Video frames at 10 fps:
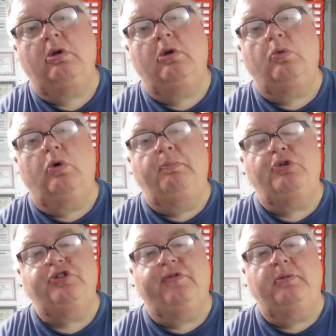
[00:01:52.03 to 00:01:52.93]
one
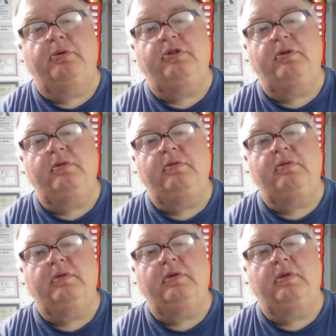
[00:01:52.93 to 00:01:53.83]
push of the button
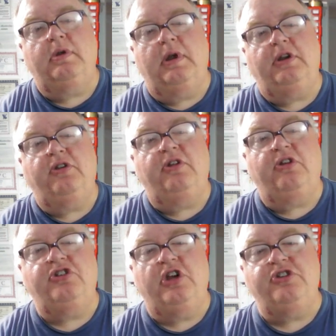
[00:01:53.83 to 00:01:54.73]
and you see
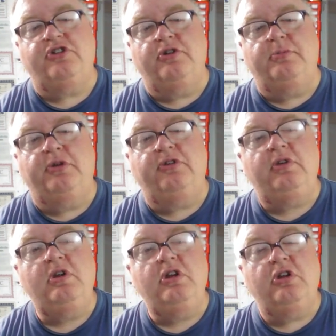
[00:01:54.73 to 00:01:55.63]
it's changed the numbers.
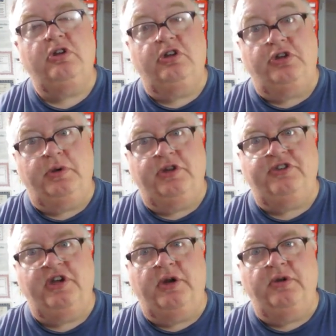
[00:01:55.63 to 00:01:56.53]
Did you hear the
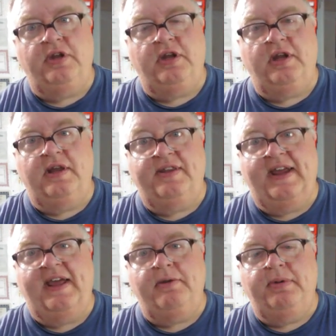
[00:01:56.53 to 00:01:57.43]

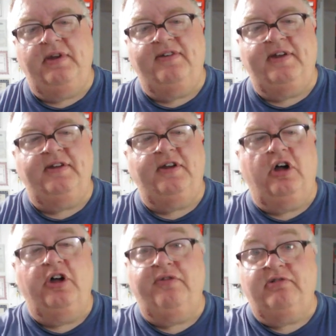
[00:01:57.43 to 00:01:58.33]
N being sent at a
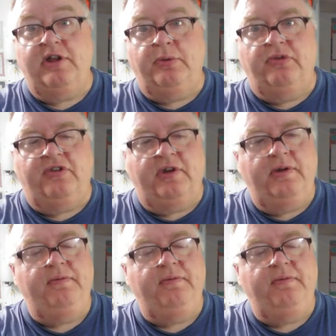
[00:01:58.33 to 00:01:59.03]
higher frequency?